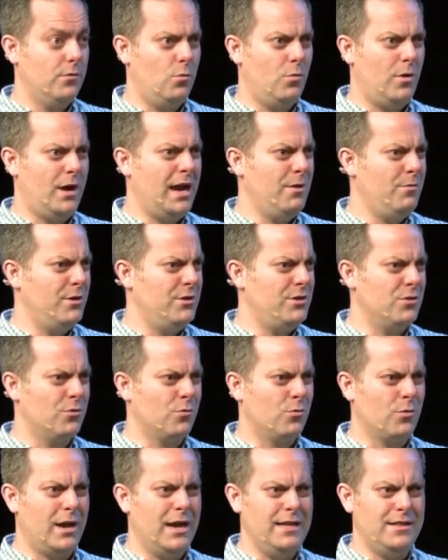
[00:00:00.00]
Why would you
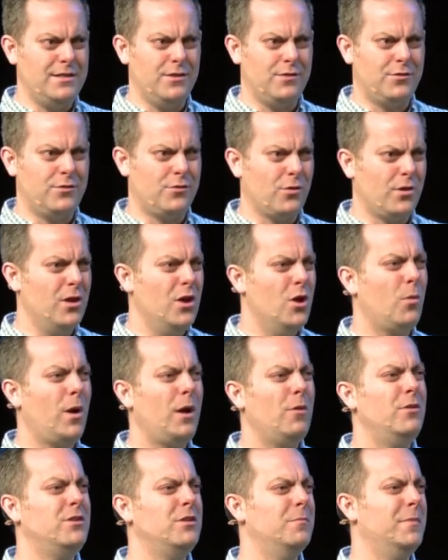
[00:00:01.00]
write this story?
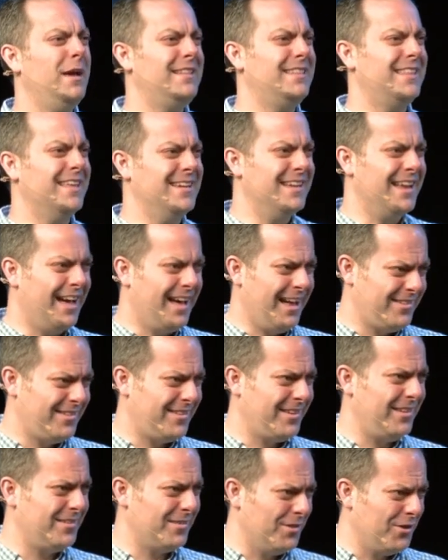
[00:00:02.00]
Why would you make the
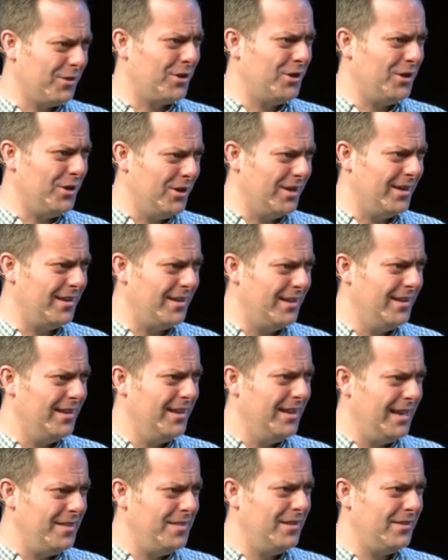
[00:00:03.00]
Nazis look good
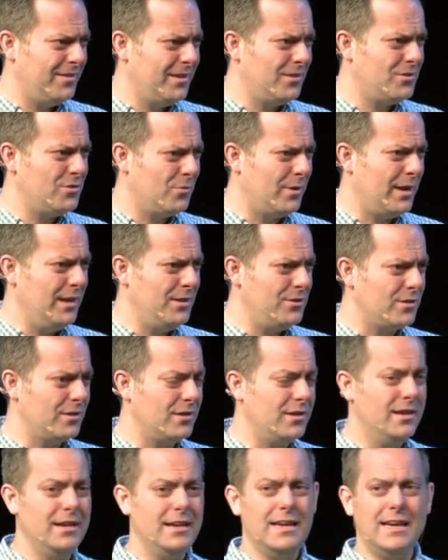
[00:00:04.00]
in this
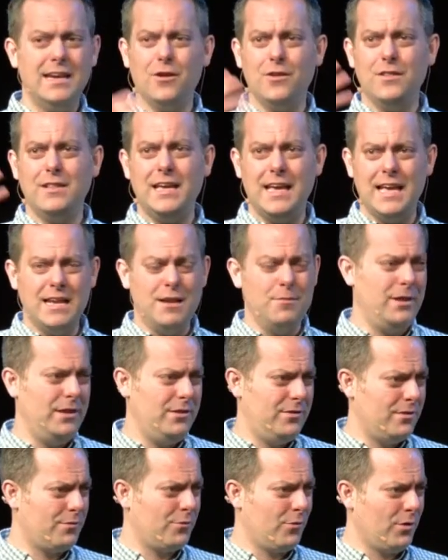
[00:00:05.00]
situation? Here, the
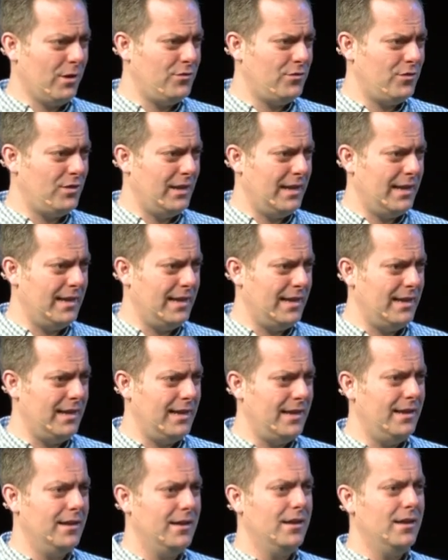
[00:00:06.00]
enemies of
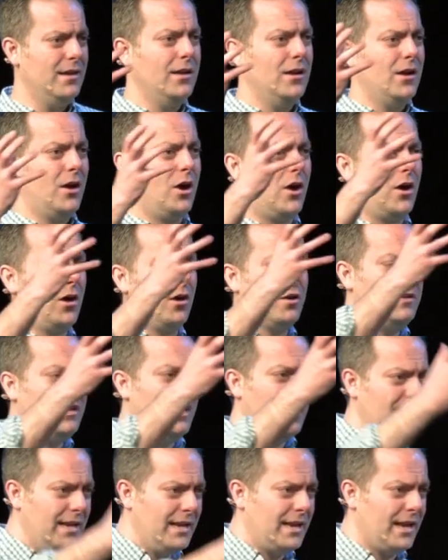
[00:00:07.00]
Christianity are
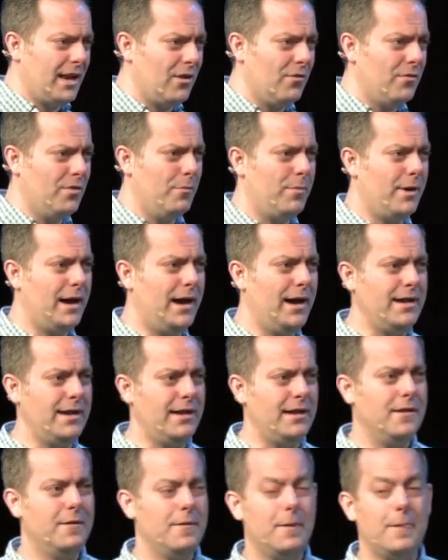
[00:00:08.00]
taking care of the body.
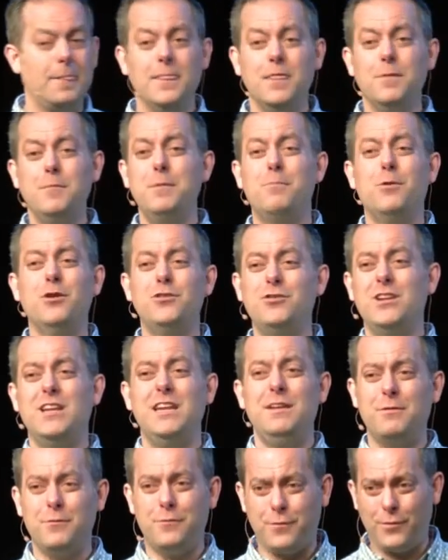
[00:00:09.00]
Let me push it
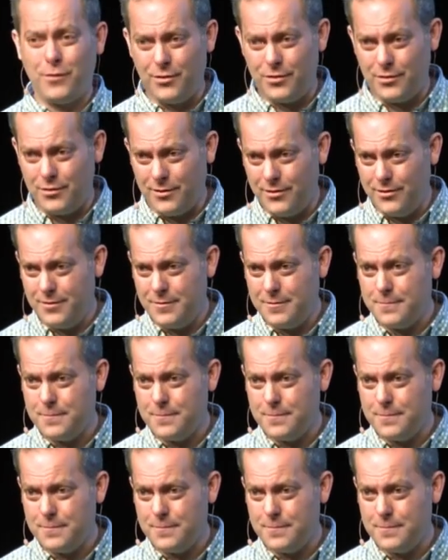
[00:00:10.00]
even further.